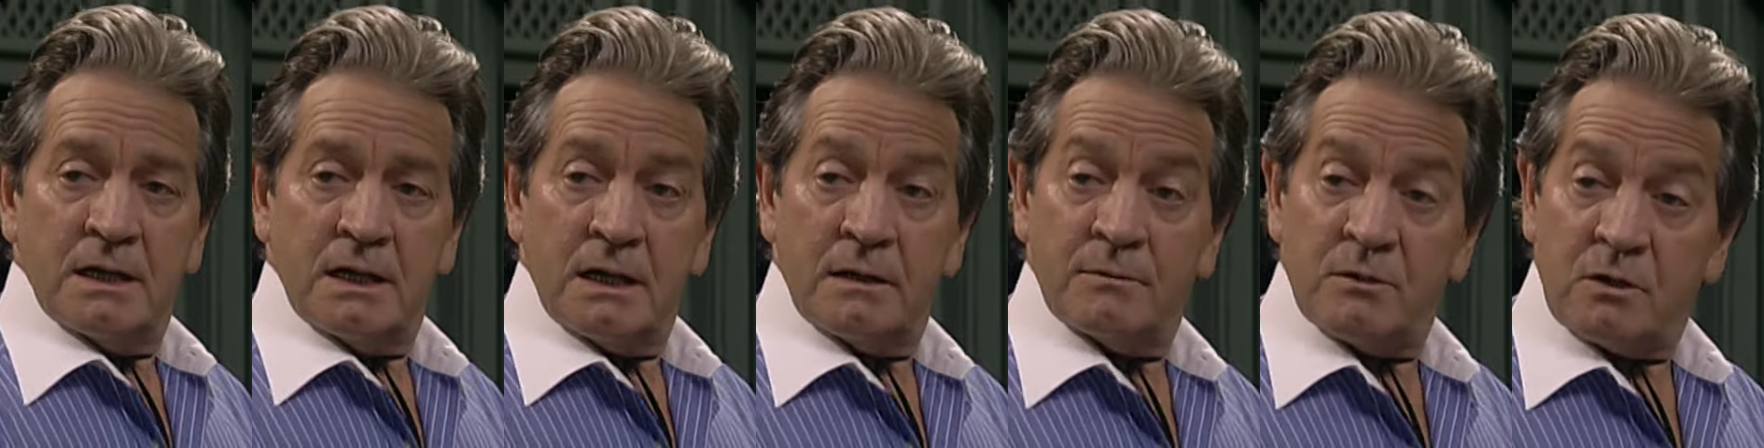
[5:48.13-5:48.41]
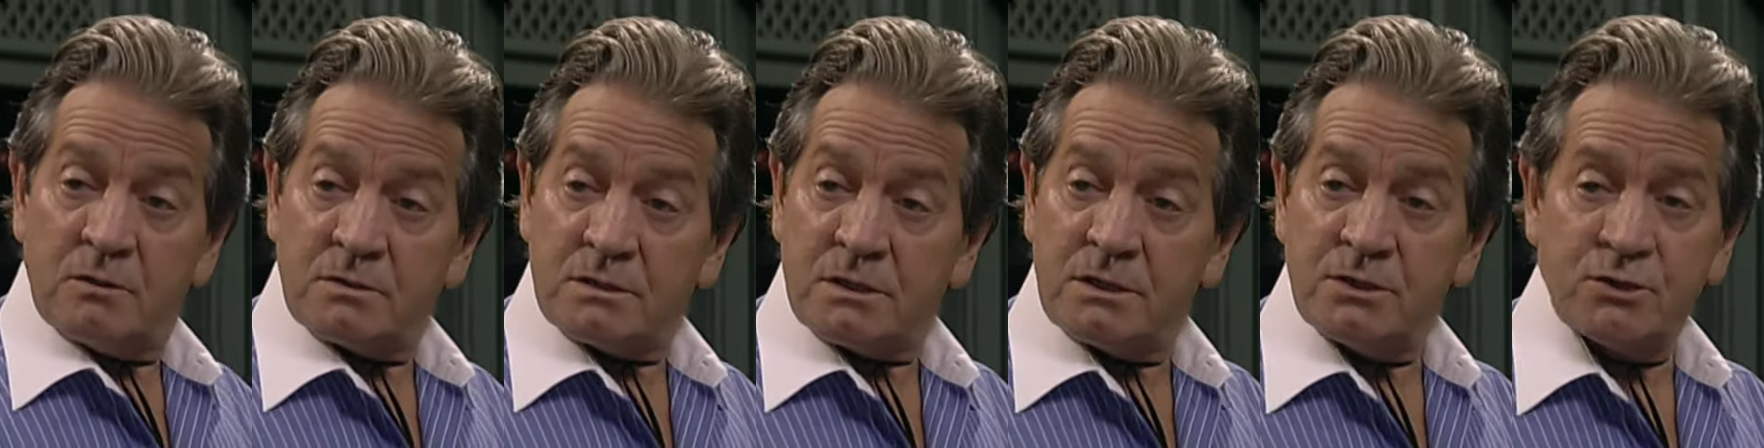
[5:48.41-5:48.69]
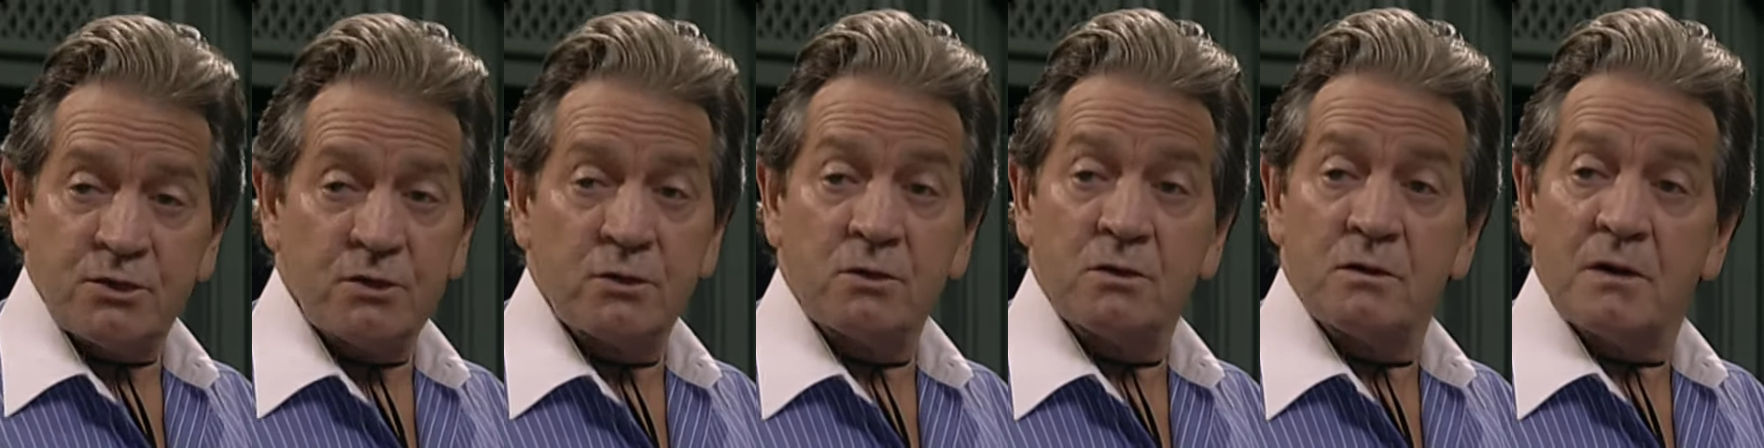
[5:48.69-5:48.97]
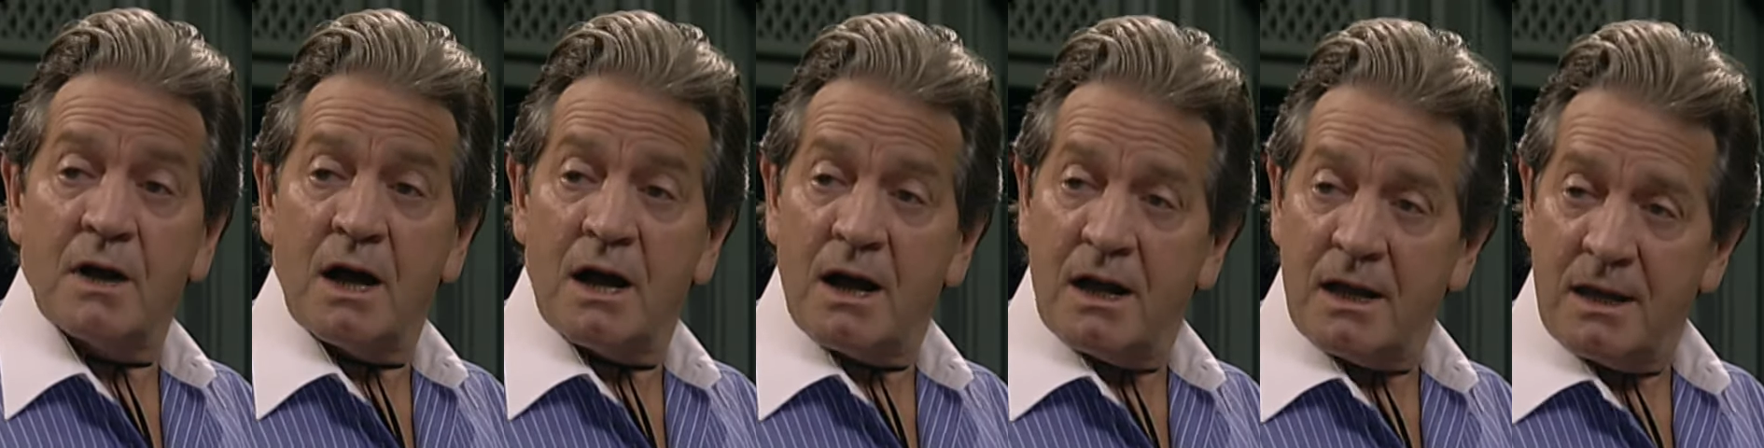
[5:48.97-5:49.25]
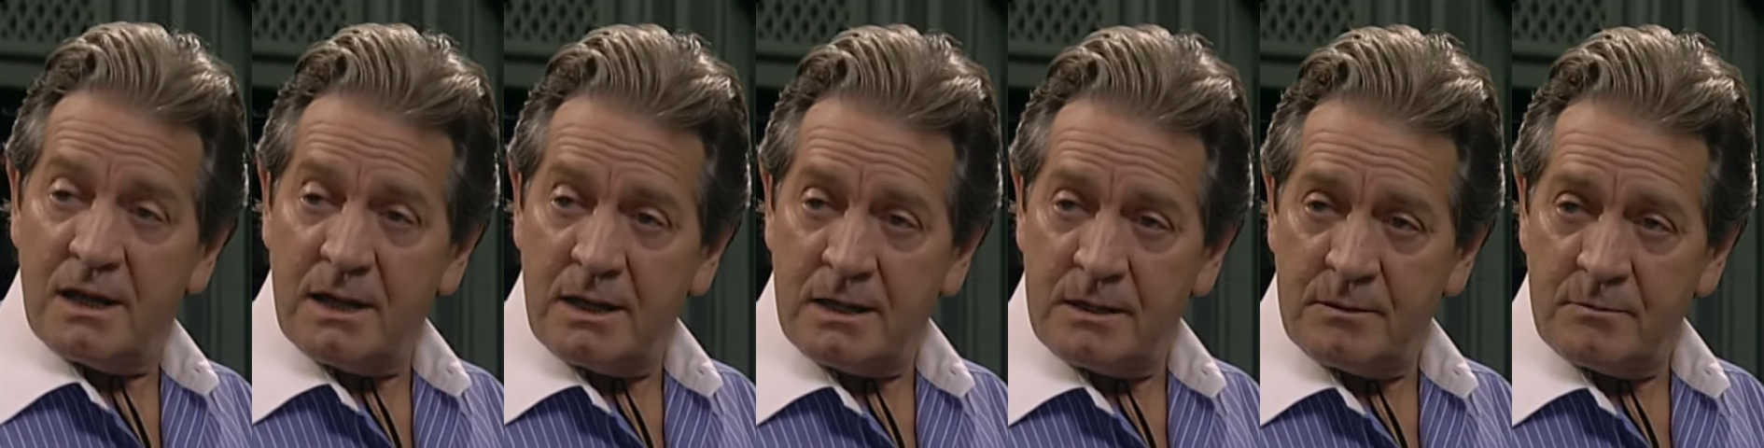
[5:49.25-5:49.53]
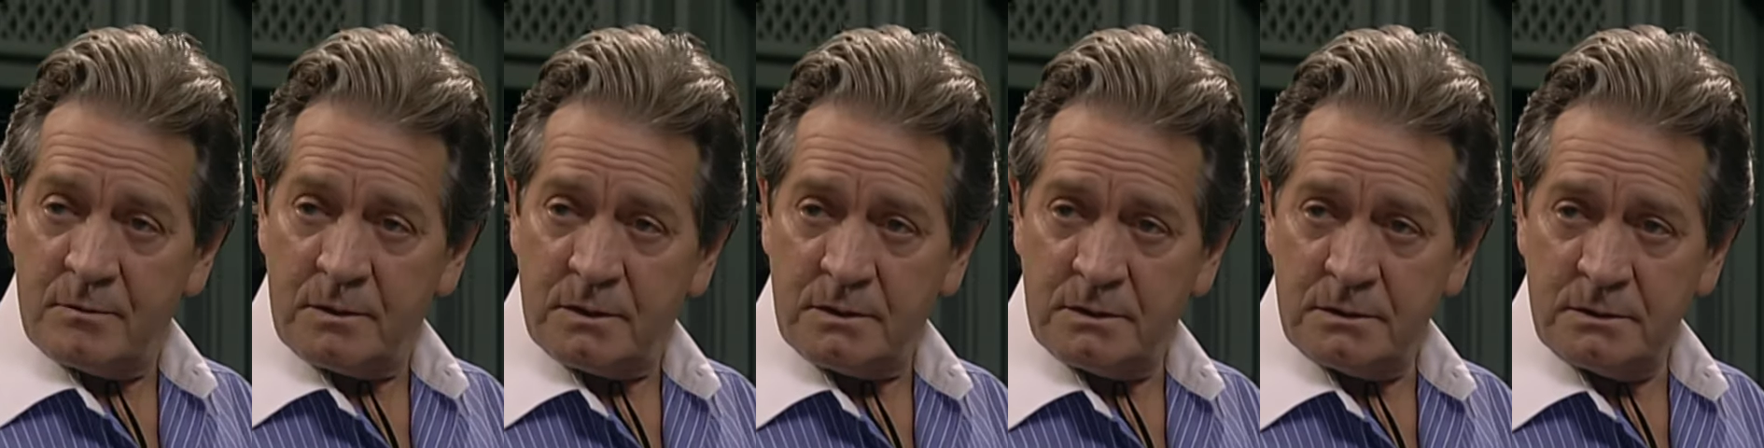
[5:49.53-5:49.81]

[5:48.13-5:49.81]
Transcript: I'm not so sure I am.